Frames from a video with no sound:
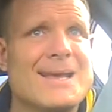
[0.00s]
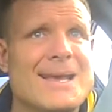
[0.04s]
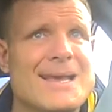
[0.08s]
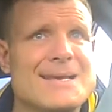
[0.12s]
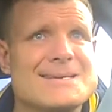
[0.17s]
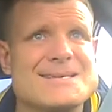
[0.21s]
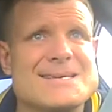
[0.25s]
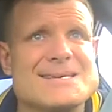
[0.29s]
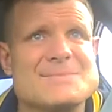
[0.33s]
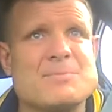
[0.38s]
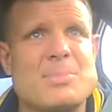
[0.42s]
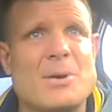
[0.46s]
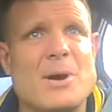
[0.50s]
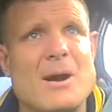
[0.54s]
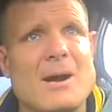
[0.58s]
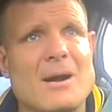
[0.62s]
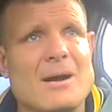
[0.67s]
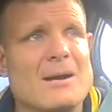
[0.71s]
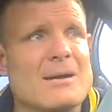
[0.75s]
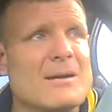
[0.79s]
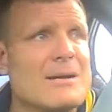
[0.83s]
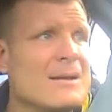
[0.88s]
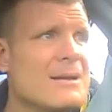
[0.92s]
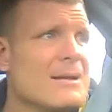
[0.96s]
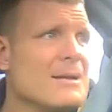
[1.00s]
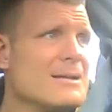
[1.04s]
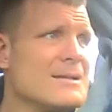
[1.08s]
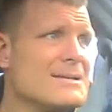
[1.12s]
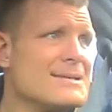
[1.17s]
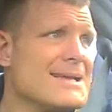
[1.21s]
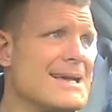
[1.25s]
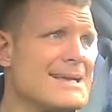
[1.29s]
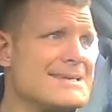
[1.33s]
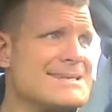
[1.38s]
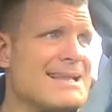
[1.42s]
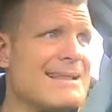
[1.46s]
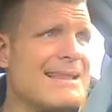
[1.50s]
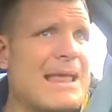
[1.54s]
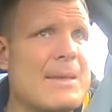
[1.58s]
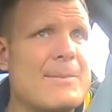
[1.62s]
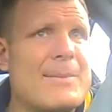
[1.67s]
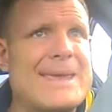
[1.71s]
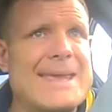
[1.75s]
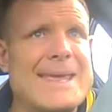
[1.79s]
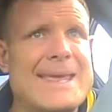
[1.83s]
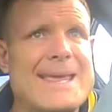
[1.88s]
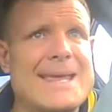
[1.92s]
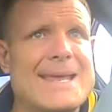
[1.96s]
As this punk doesn't let
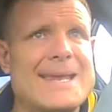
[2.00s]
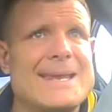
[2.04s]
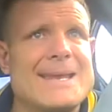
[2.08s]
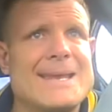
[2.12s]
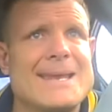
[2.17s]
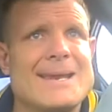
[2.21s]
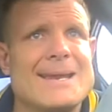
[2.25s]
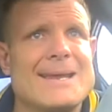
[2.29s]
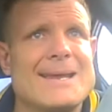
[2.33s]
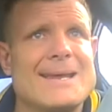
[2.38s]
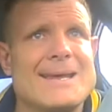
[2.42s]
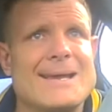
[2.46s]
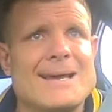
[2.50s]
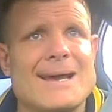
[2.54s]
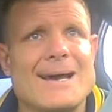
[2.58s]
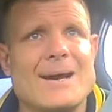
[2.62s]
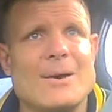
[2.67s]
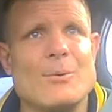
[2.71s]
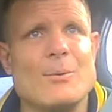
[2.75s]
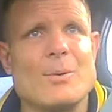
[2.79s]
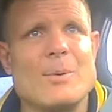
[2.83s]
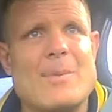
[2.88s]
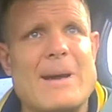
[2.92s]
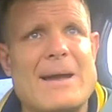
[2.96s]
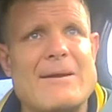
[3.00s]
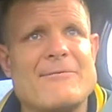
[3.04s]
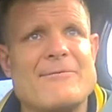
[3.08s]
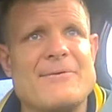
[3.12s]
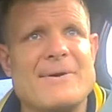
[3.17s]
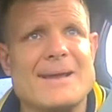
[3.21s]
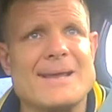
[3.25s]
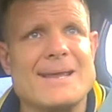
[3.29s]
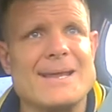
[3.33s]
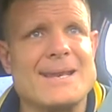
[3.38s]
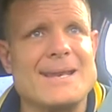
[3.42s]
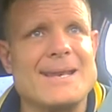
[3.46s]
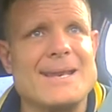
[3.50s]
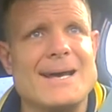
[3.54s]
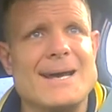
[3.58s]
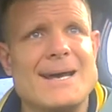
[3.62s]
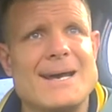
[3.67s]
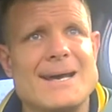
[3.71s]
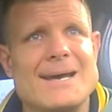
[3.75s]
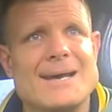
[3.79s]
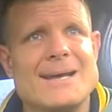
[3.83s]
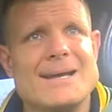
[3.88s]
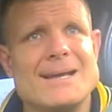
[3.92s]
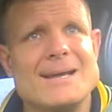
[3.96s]
me in when my fucking
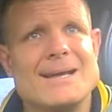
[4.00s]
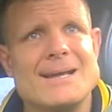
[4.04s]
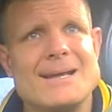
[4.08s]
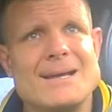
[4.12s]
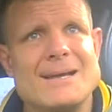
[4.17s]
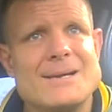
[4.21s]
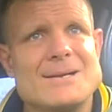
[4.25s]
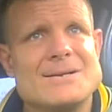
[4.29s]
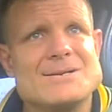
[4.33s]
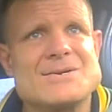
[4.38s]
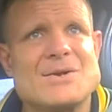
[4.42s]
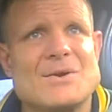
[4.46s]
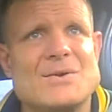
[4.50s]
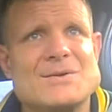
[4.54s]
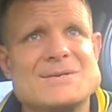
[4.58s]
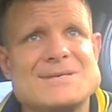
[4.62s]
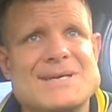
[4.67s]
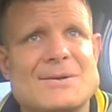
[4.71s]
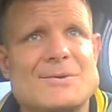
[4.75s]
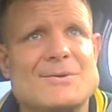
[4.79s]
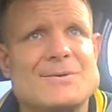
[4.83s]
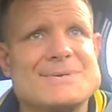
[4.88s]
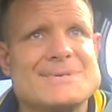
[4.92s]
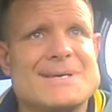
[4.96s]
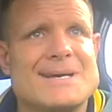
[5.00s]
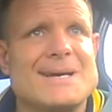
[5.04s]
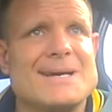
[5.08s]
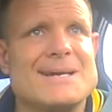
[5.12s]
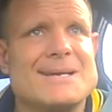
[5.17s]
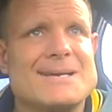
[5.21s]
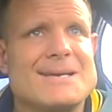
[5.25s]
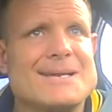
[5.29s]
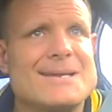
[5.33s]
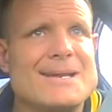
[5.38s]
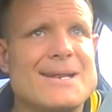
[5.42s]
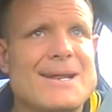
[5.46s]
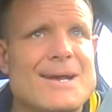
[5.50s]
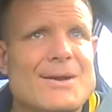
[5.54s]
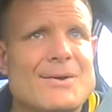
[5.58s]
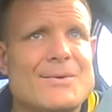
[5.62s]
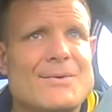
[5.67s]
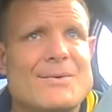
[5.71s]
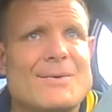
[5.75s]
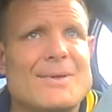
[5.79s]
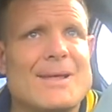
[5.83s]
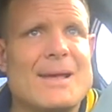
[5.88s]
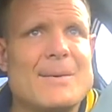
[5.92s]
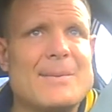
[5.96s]
turn signal's on. You know,
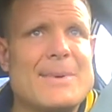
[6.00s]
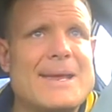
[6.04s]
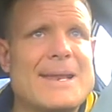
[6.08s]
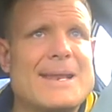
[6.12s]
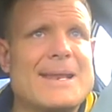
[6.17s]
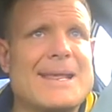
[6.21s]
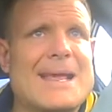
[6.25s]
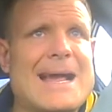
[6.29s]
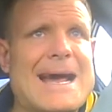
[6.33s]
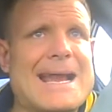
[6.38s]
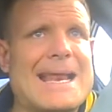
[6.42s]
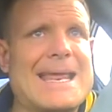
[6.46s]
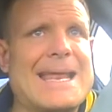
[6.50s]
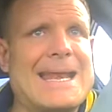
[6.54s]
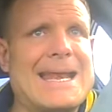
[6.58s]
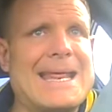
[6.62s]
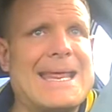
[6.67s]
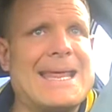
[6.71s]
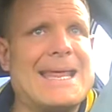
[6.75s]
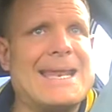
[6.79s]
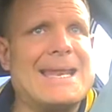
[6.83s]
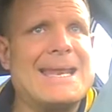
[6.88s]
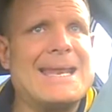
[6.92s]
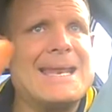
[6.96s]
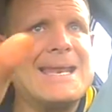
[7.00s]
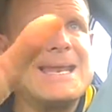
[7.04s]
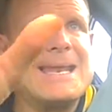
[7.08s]
I mean, gotta get in.